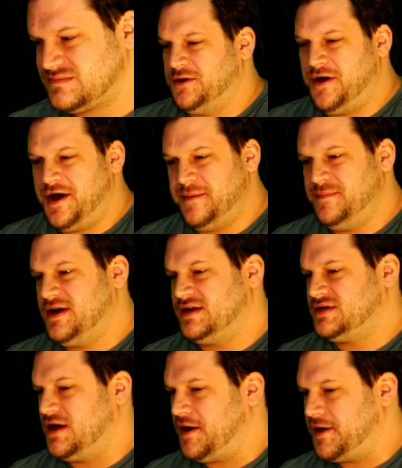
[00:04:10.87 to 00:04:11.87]
So I am
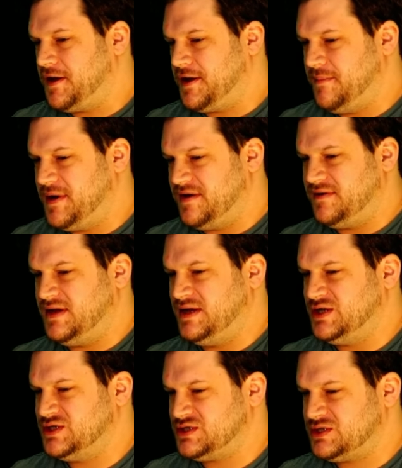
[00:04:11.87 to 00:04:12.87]
not talking about
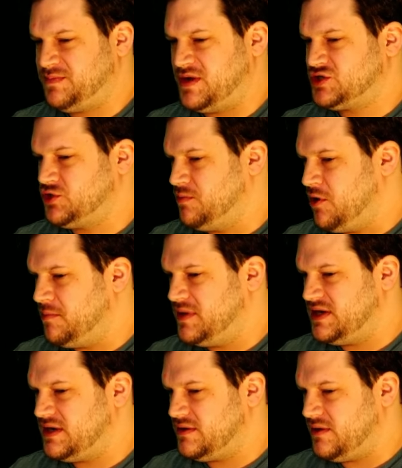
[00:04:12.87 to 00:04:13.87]
his special
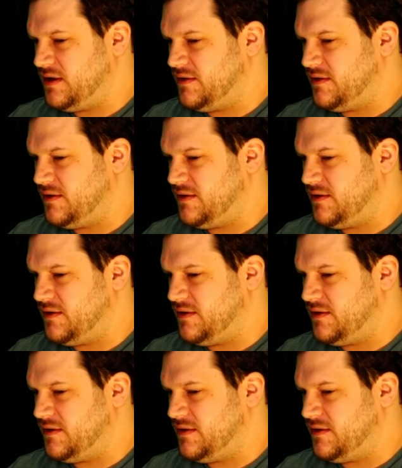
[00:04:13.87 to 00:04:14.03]
moment